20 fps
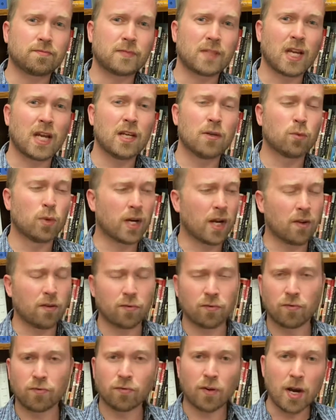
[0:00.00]
And when I
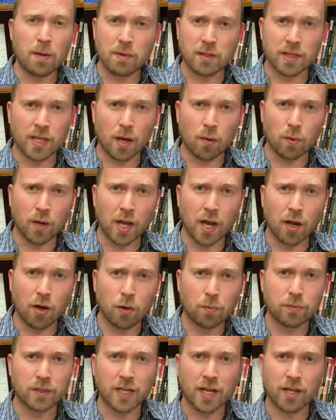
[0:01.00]
frame it that way, I
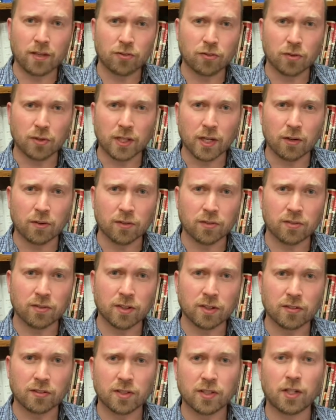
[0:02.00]
hope the answer there
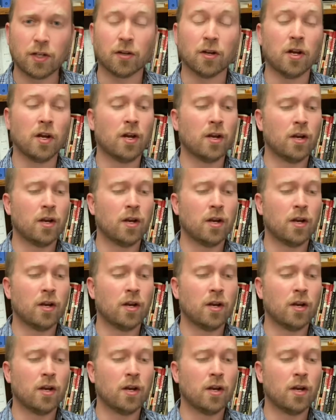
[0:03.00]
is clear.